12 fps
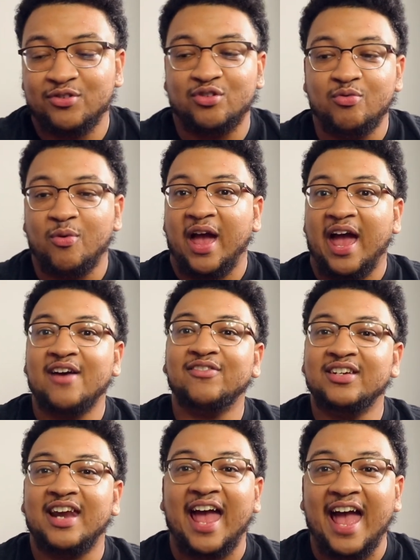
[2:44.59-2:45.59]
You
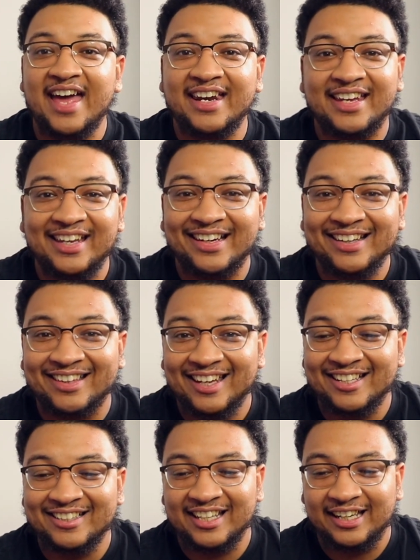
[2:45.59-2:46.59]
haven't added
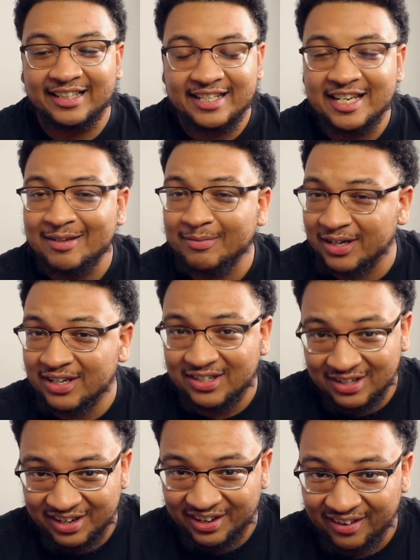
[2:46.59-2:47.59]
anything to the team
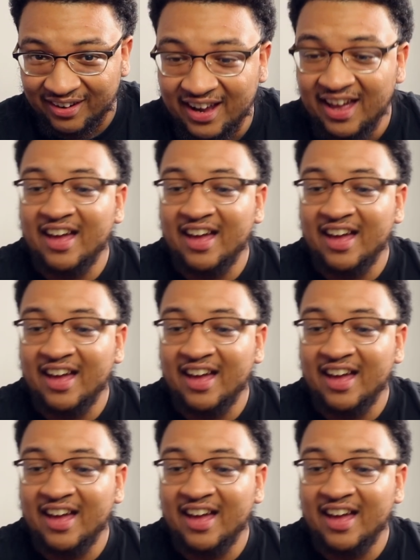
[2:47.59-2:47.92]
this year.